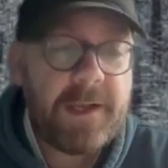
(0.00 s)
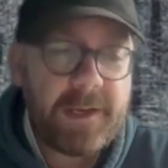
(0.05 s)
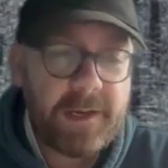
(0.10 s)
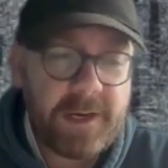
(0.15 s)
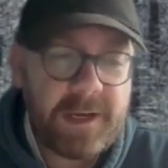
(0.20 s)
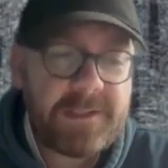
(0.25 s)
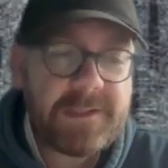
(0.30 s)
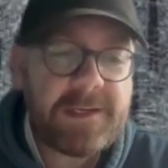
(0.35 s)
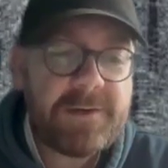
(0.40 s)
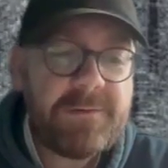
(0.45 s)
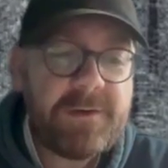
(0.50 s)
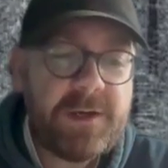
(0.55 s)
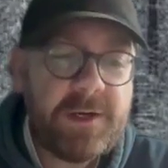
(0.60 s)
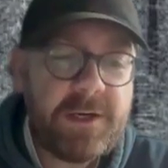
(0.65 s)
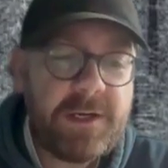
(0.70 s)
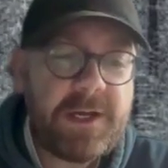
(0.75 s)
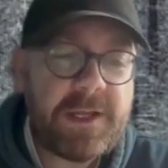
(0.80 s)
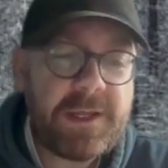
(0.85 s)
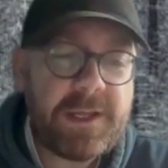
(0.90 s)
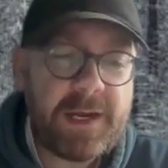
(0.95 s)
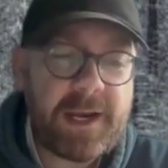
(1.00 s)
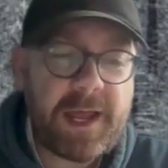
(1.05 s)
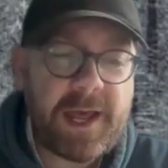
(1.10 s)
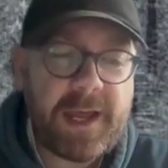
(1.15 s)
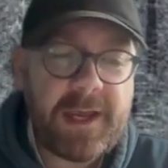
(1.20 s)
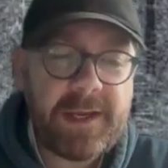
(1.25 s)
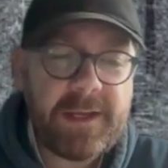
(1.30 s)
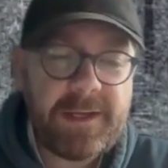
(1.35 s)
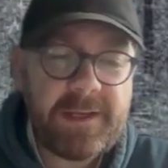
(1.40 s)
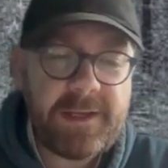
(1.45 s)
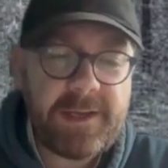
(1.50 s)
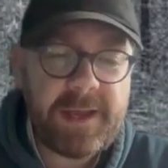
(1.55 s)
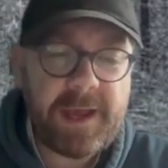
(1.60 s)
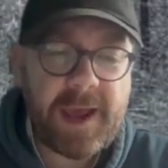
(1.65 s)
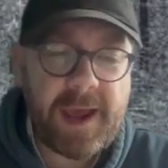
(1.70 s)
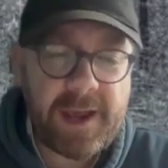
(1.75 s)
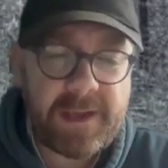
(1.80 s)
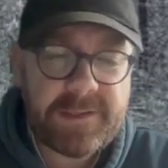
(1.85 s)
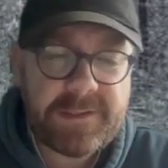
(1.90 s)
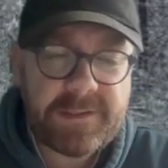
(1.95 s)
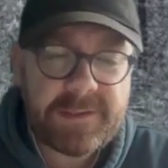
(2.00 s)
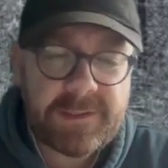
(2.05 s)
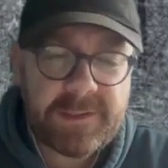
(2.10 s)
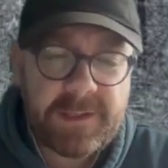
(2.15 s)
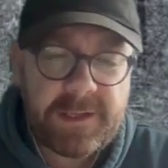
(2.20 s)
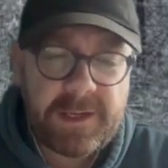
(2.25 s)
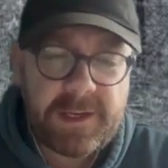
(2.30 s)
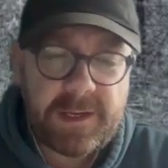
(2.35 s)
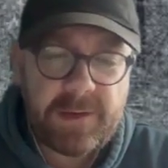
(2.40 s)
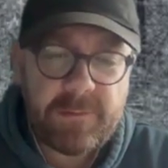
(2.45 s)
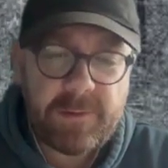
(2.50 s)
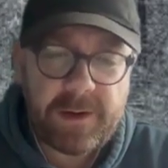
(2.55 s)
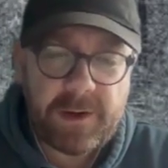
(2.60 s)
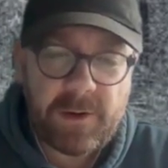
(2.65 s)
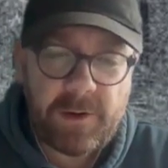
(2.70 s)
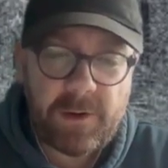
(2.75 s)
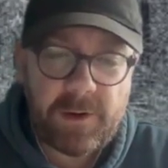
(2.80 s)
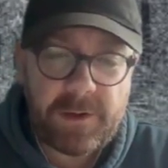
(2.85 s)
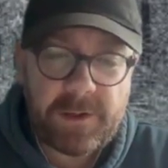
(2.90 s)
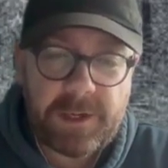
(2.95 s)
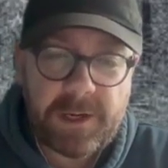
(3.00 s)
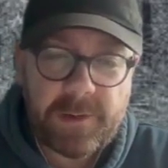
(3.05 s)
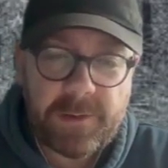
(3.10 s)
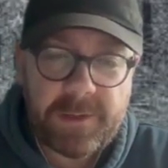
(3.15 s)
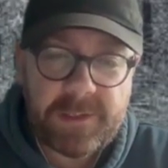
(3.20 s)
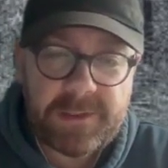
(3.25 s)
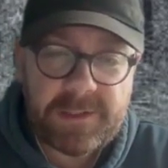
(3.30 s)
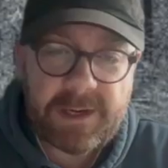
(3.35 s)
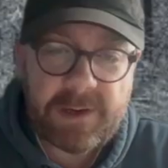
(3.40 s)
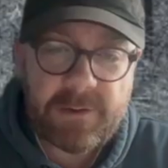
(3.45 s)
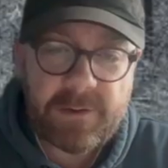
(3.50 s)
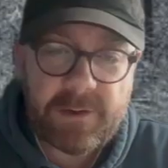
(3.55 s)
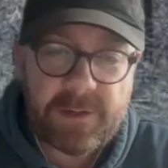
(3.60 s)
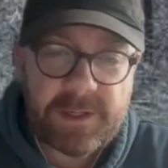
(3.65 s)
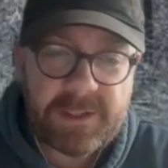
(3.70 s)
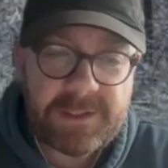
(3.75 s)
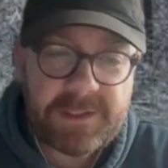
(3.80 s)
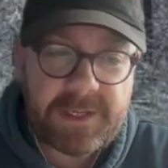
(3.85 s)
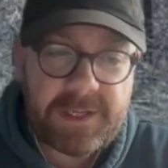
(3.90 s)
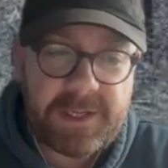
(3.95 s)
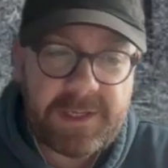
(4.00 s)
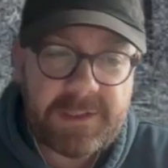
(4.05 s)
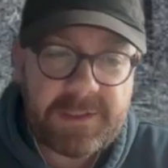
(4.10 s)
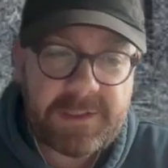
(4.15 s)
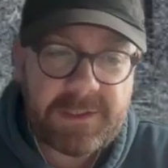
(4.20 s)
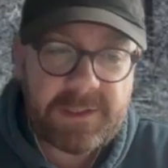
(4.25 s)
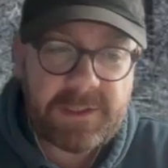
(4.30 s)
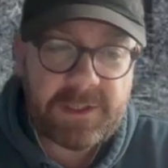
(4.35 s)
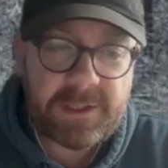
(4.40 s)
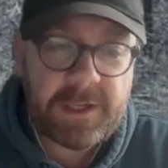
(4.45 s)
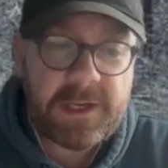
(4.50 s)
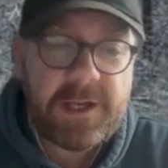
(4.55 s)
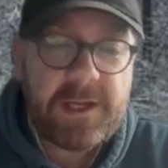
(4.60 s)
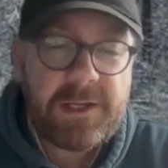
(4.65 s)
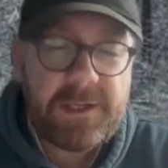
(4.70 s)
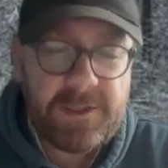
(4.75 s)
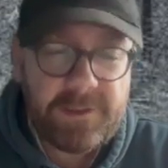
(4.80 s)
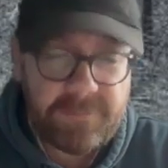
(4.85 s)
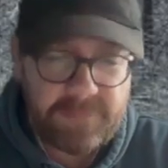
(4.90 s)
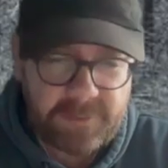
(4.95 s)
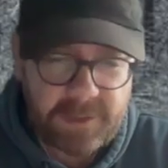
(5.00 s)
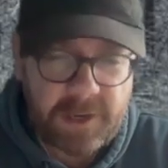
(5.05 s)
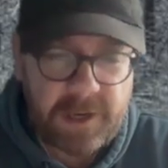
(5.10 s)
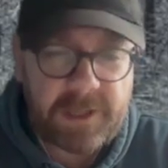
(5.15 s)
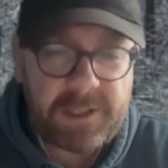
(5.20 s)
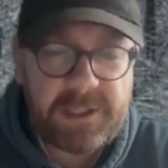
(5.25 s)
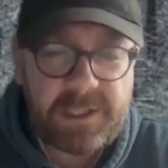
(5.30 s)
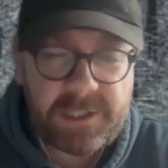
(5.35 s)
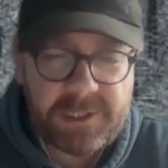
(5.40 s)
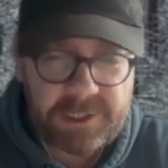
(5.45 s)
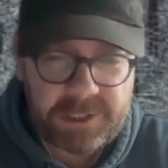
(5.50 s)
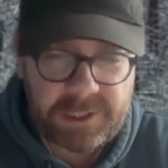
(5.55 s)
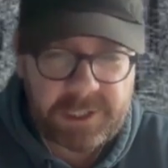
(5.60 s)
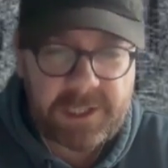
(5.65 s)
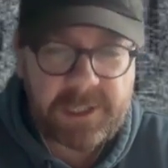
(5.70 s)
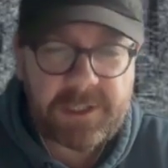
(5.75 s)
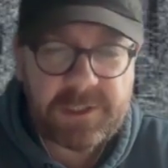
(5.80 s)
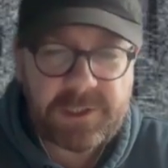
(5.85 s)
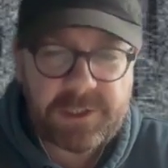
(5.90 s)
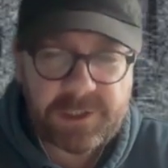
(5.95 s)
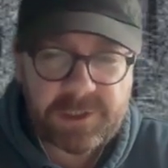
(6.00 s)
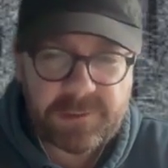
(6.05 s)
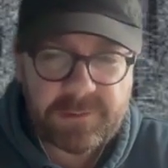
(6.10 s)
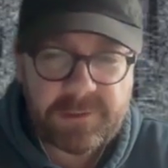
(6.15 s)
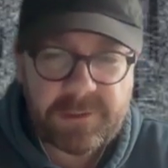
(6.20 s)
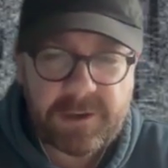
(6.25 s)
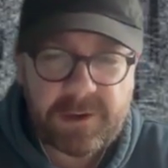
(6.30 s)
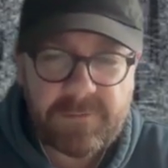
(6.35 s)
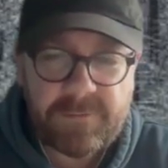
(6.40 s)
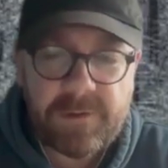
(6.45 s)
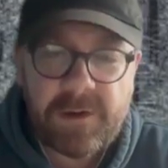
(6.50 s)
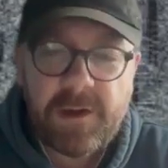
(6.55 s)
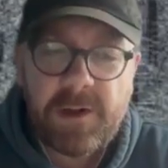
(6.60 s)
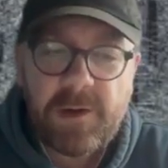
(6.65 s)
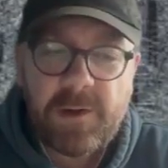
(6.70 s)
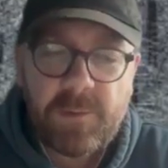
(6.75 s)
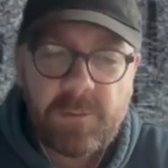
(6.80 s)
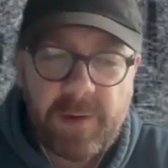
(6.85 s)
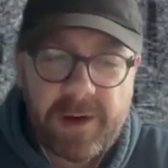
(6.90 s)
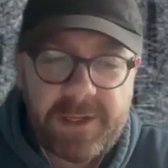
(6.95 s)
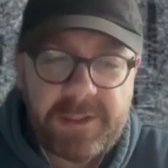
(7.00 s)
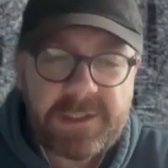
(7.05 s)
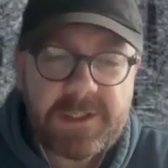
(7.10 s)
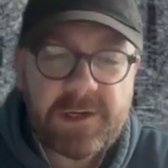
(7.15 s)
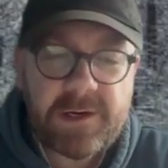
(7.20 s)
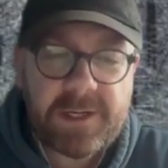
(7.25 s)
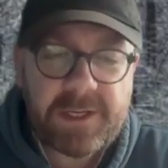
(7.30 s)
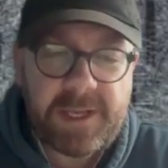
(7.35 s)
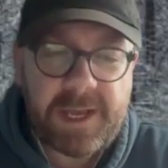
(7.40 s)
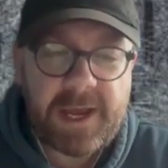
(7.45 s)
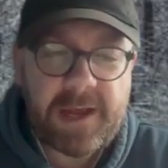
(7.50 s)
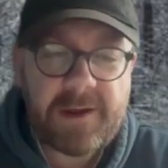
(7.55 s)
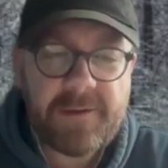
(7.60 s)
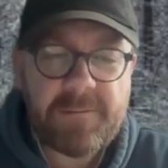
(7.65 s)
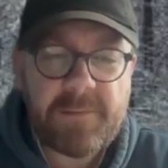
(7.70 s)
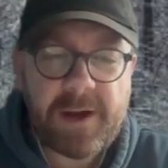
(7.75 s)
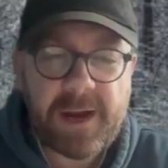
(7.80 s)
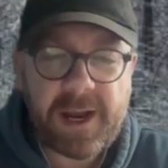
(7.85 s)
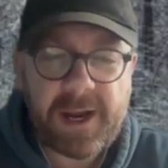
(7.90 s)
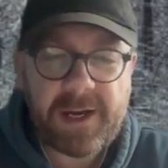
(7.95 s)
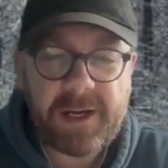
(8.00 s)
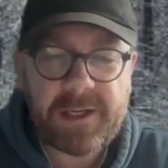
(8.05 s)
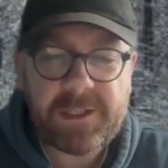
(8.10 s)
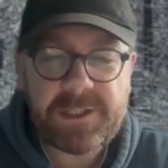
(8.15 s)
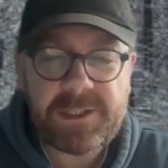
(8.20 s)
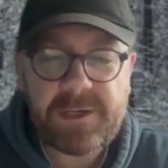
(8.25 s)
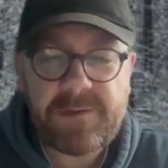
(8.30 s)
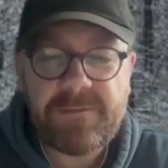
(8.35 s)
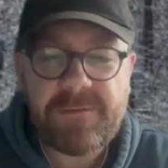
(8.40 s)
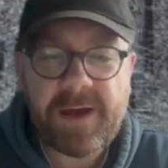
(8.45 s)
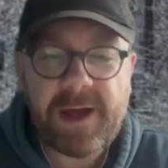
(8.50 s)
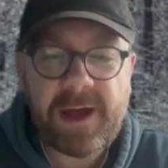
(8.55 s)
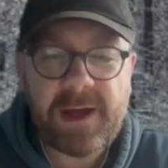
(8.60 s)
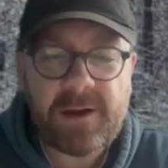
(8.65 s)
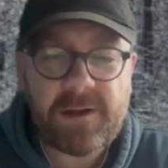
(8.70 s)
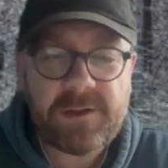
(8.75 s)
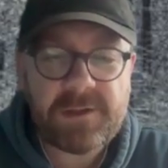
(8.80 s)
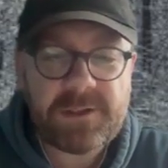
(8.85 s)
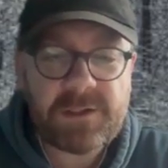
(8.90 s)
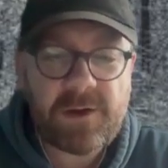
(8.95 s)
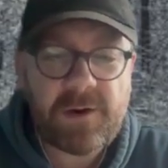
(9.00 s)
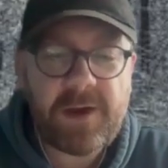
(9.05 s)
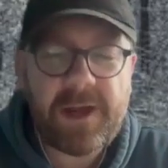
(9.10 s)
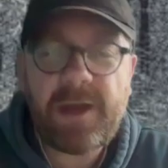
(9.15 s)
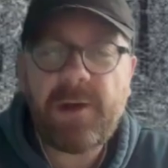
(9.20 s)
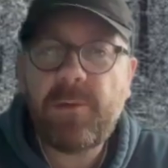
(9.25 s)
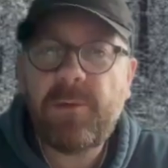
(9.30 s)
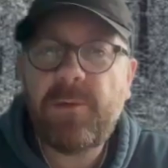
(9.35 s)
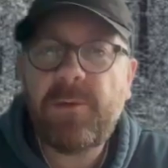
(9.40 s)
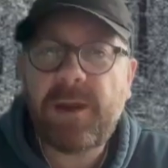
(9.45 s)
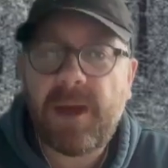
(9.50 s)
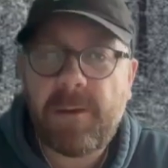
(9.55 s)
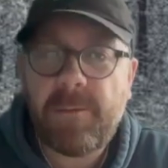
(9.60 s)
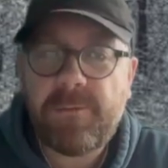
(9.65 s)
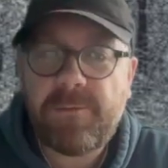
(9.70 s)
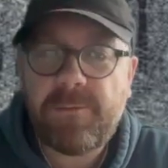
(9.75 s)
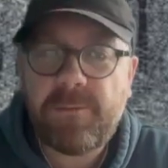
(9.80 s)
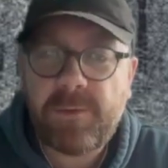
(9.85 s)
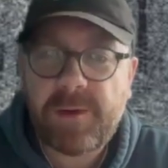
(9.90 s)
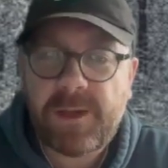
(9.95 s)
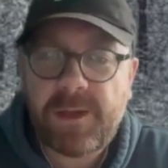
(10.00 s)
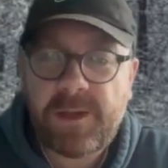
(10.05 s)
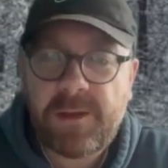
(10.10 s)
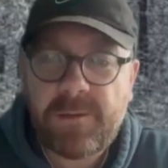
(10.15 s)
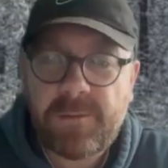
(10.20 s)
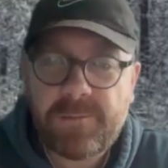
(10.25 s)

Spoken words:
Let's have a look at the leg. Yes," he went on, going down on his knees to look. "You've cut your shin, sure enough. Wait till I get at my handkerchief and I'll tie it all up for you."